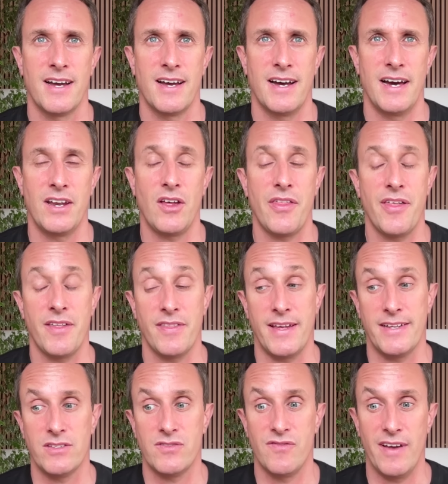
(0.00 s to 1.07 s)
and I think
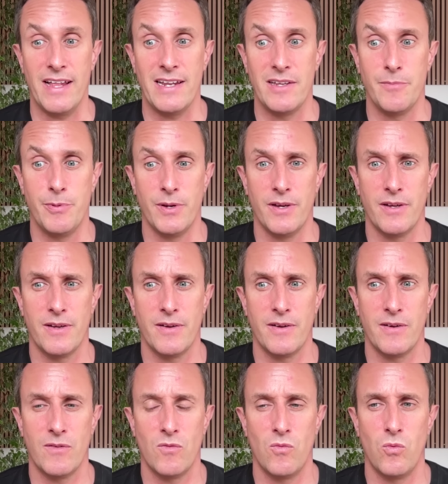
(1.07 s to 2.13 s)
that's valid, but
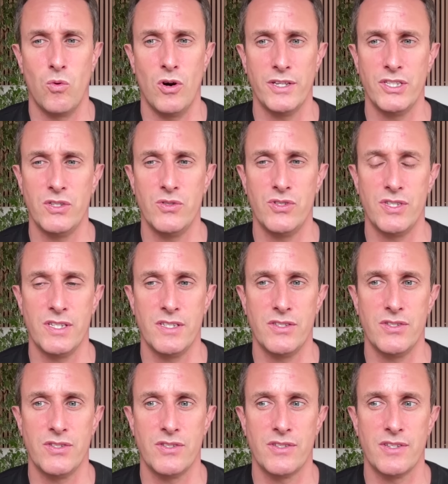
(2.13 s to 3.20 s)
what use
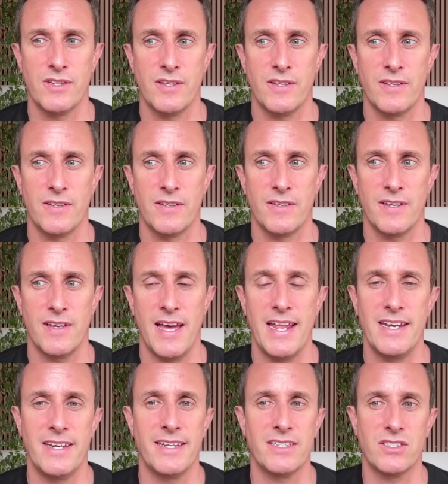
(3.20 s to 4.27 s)
is
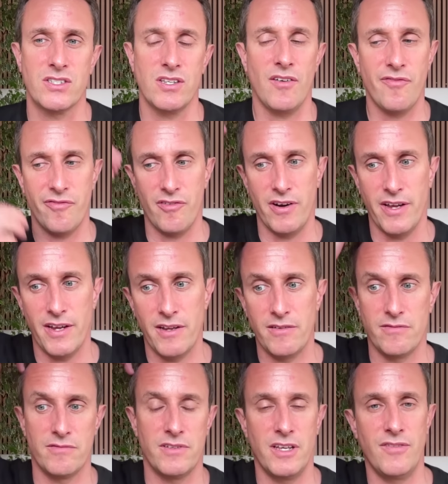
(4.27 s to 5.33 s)
ending suffering
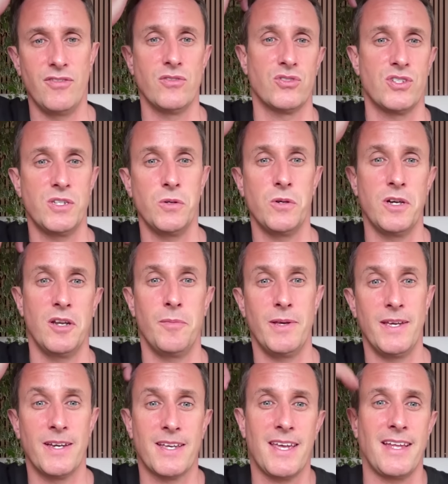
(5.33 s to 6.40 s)
if you're still going to be
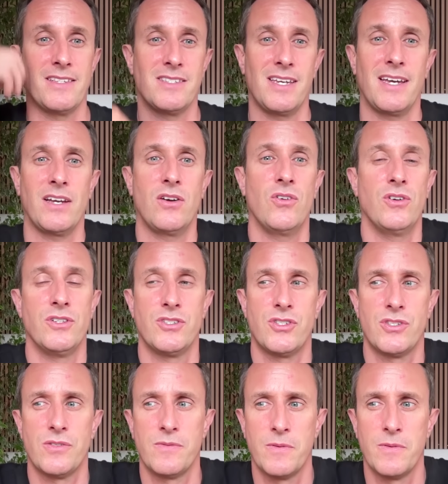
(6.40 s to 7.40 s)
a cantankerous,